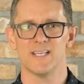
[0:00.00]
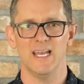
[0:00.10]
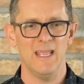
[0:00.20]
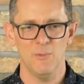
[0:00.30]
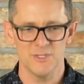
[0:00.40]

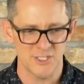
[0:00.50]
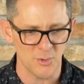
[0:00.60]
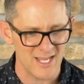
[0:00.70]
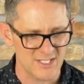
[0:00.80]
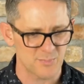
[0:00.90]
and he would
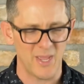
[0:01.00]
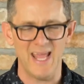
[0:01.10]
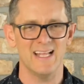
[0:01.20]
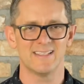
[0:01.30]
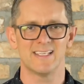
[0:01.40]
do his
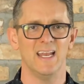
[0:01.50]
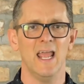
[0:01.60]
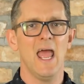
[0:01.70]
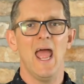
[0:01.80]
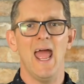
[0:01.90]
penance,
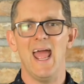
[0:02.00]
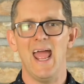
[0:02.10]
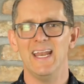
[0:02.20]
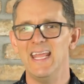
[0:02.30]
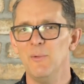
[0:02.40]

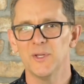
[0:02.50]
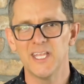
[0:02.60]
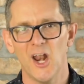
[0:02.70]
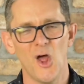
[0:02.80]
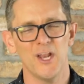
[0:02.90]
and he would
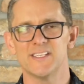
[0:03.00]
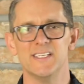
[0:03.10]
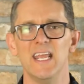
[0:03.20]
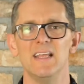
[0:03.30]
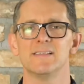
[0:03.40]
get on his
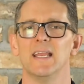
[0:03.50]
knees,